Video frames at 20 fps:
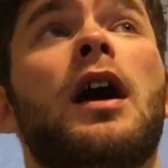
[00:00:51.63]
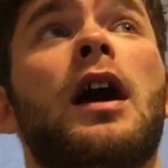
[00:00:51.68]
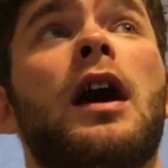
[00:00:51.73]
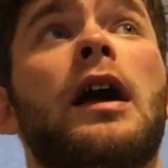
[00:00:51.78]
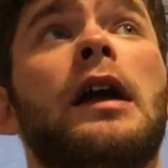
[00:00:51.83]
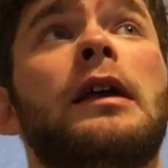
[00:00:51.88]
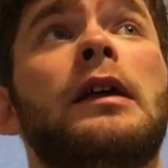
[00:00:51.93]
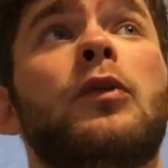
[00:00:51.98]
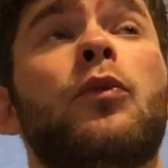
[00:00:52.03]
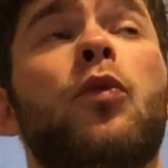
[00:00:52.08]

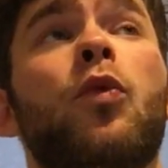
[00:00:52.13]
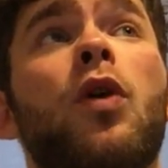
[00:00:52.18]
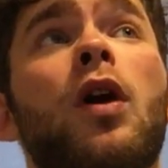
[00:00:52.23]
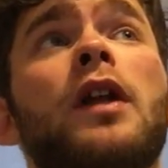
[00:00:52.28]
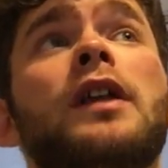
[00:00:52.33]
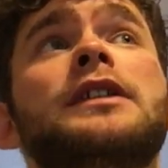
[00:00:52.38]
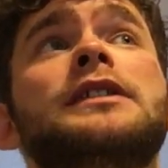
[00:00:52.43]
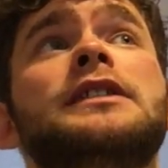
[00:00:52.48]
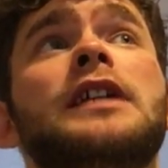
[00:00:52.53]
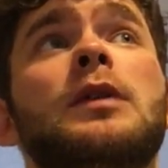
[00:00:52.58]
I
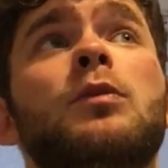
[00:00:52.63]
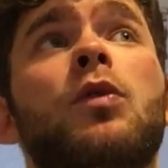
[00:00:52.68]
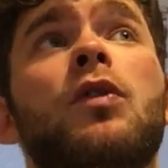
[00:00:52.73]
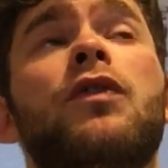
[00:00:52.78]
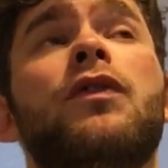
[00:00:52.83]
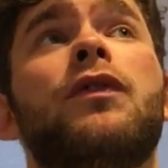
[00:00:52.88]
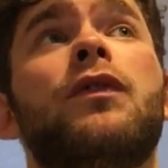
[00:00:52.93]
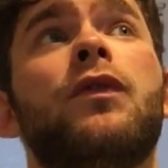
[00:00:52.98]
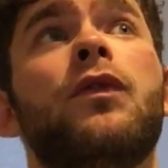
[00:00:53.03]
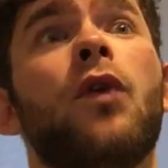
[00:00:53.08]
want to say
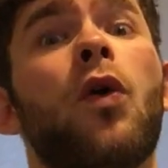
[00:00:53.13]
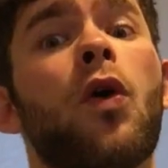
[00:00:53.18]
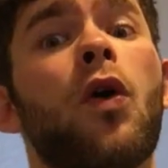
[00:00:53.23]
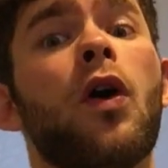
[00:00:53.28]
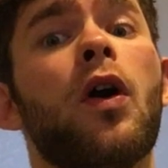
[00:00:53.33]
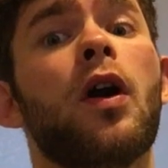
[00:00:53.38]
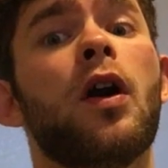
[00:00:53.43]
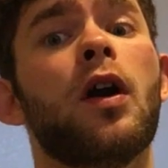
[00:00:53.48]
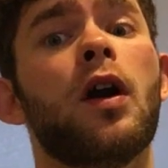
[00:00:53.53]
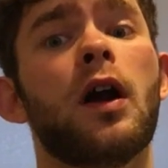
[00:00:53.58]

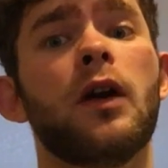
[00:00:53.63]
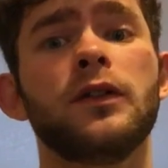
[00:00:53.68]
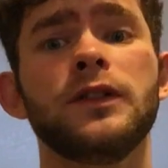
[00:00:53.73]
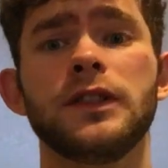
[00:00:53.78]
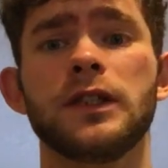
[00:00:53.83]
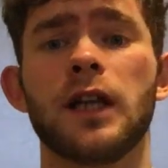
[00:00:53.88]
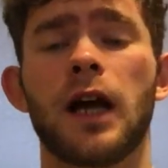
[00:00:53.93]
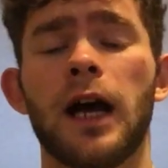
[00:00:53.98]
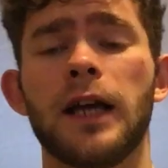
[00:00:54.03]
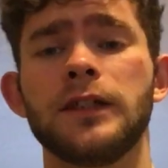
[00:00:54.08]
before I
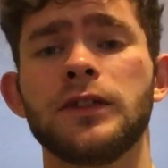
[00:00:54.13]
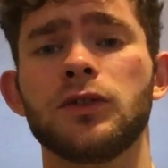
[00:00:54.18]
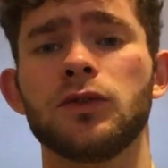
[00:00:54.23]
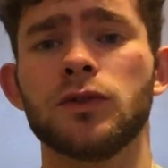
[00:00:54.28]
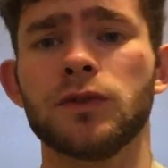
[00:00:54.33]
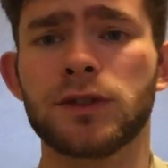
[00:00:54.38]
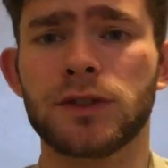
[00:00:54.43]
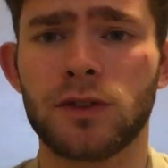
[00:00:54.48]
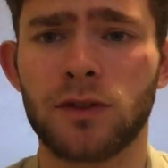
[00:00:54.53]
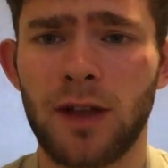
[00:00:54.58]
was in high
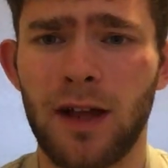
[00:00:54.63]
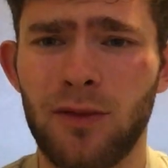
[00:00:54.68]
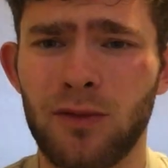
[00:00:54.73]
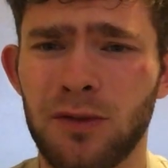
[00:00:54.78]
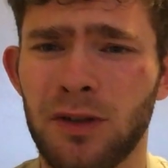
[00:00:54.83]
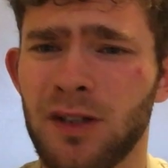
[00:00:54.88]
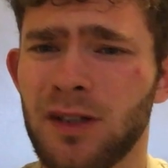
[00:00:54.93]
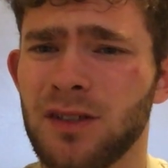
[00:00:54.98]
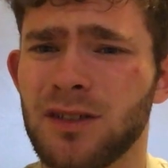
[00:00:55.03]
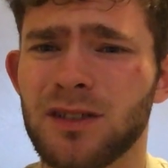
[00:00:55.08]
school. So that
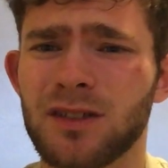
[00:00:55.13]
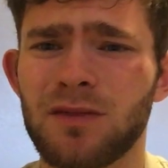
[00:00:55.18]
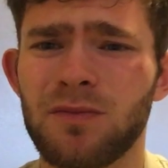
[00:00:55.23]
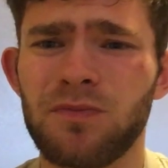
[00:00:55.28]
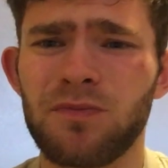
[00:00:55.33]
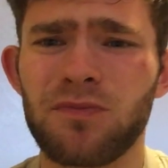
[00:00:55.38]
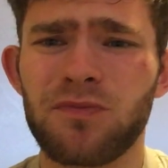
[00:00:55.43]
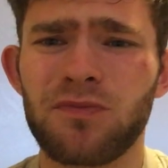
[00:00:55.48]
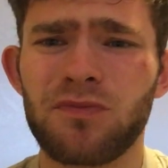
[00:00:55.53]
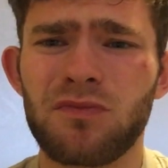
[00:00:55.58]
was
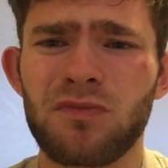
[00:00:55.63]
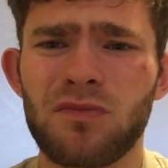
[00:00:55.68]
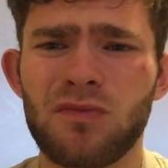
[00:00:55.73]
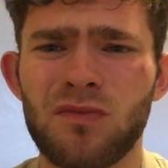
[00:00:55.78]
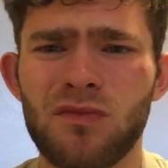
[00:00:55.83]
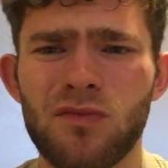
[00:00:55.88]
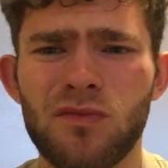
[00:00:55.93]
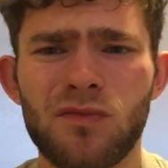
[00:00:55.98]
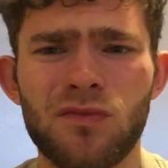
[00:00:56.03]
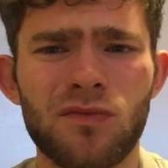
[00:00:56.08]

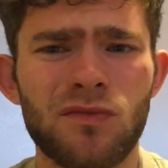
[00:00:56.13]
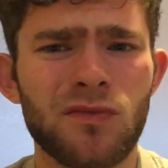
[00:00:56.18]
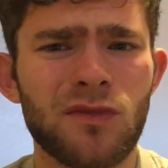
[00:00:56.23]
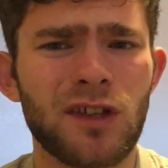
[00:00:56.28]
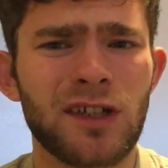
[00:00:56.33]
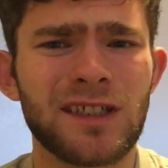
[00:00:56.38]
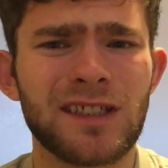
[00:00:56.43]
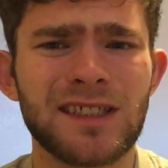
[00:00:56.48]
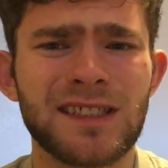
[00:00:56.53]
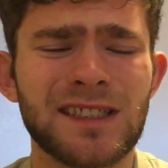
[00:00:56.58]

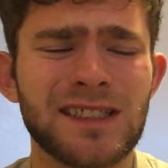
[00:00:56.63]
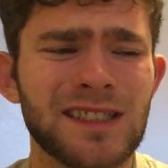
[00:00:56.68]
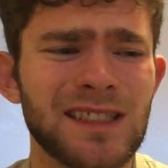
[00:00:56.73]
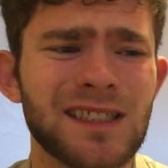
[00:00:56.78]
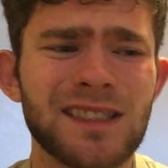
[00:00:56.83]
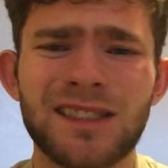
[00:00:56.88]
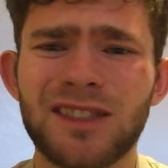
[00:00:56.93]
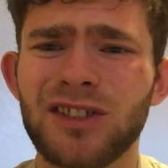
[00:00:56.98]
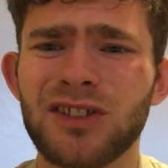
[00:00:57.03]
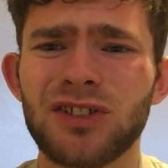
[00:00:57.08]

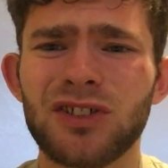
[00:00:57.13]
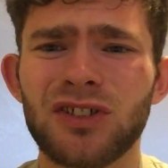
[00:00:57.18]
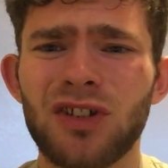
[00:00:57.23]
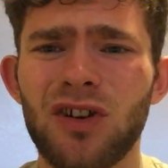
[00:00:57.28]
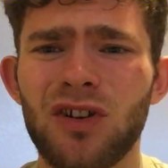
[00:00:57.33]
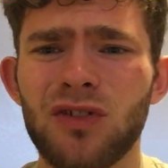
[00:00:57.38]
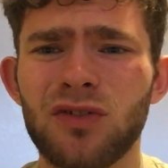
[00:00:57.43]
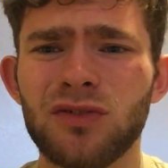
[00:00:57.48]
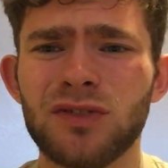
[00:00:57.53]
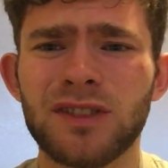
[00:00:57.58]
6 years
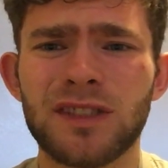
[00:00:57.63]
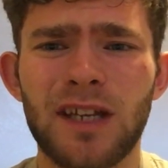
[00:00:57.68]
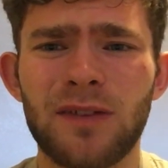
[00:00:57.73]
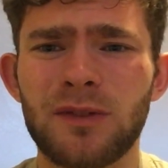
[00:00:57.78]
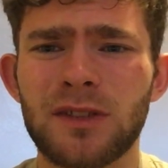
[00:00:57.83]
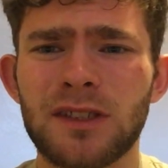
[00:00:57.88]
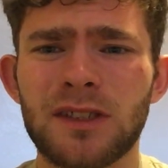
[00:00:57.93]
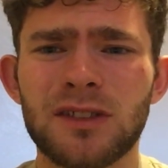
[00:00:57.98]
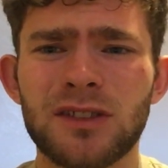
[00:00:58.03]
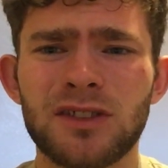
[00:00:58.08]
ago,
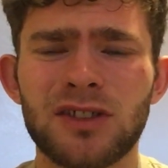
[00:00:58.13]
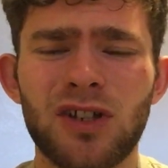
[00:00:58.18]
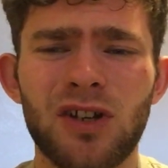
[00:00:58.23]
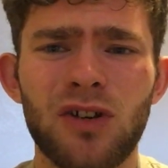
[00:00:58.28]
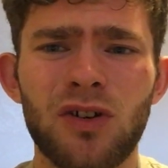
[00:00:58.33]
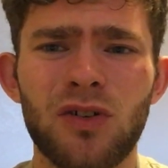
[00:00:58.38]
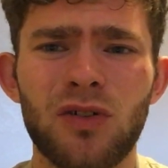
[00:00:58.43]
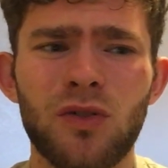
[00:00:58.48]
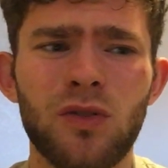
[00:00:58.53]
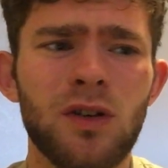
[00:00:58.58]
7 years
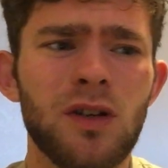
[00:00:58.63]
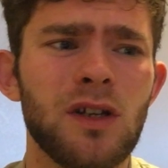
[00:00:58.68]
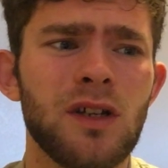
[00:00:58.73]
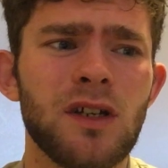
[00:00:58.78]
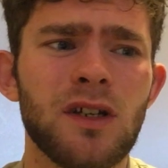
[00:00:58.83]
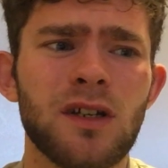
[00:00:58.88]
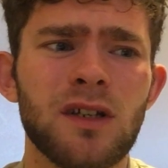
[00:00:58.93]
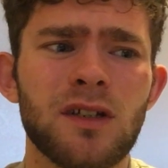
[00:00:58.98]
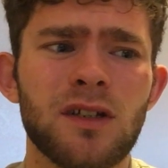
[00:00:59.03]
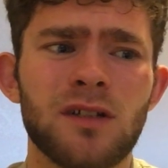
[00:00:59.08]
ago,
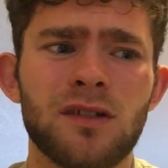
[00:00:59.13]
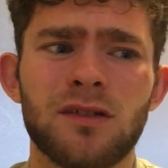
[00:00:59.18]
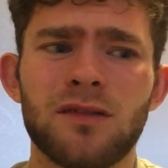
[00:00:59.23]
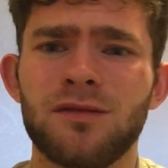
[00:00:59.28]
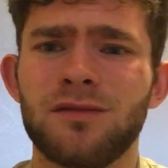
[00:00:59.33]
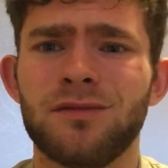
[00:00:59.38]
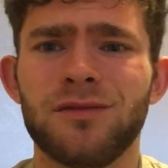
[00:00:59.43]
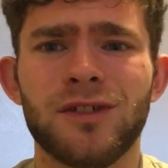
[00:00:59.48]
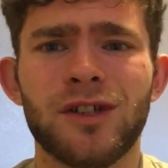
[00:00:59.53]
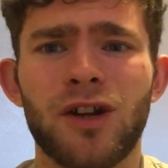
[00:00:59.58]

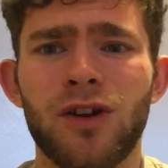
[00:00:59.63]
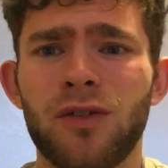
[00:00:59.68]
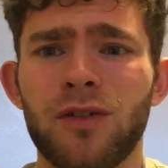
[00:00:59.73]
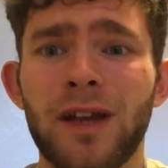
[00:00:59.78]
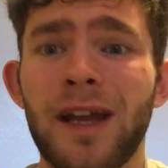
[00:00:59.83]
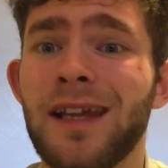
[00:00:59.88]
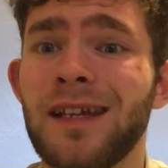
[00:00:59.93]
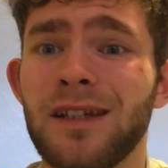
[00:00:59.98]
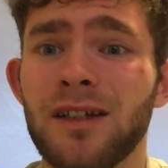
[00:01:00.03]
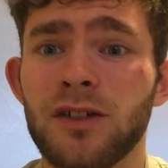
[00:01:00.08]

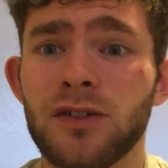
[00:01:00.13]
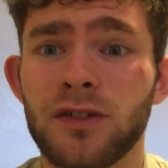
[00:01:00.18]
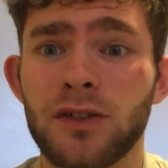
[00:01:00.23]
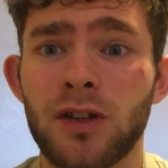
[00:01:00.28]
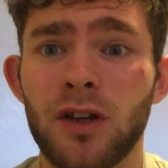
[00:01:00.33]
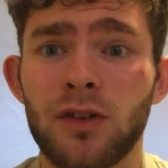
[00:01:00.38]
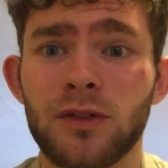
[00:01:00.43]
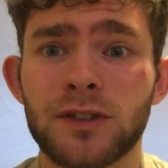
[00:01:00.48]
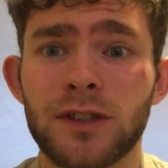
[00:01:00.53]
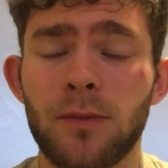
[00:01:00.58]
8 years
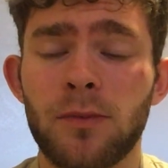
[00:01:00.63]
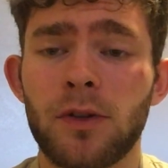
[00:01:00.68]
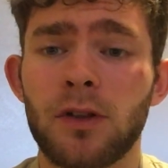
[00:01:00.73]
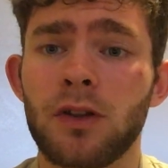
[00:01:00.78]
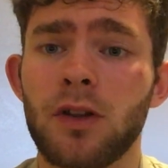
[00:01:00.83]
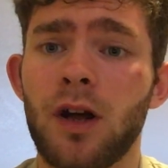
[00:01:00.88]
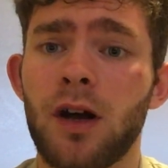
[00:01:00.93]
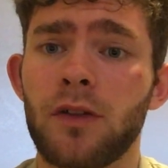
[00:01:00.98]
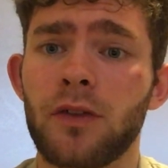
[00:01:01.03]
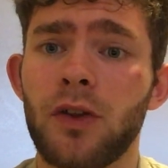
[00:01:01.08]
ago, something
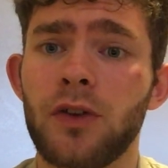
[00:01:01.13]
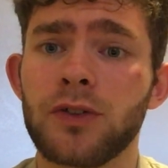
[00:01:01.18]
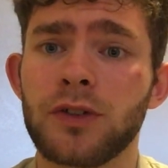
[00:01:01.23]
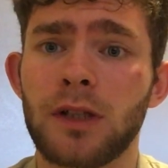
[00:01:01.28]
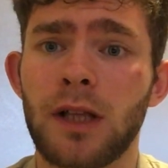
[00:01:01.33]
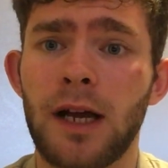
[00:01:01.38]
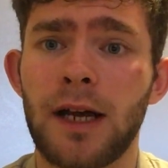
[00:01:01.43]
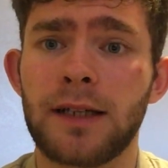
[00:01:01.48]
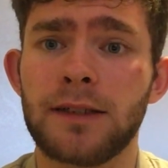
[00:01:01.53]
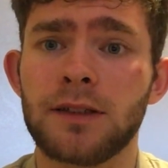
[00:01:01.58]
along those
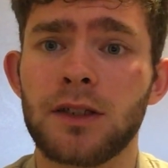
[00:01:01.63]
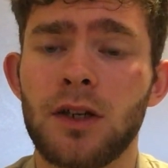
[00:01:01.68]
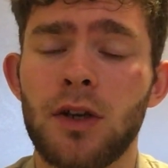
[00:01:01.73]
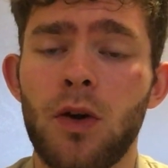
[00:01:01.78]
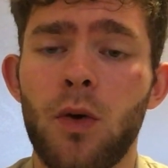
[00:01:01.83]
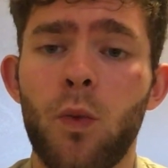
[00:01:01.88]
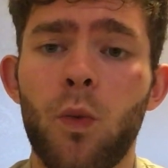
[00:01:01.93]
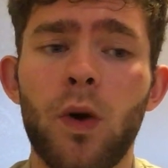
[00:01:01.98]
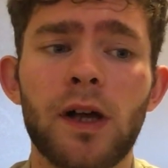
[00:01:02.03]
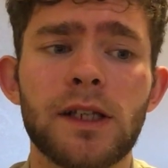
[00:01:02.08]
lines,
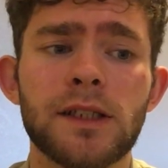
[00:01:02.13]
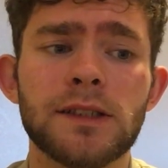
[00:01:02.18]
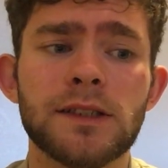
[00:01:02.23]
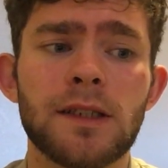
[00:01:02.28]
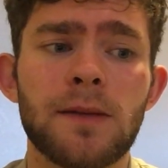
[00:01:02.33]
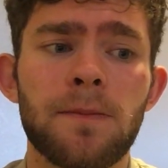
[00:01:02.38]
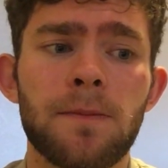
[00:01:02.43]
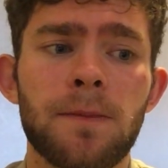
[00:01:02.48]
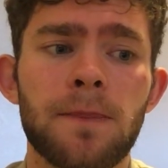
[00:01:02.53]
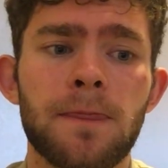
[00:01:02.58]
was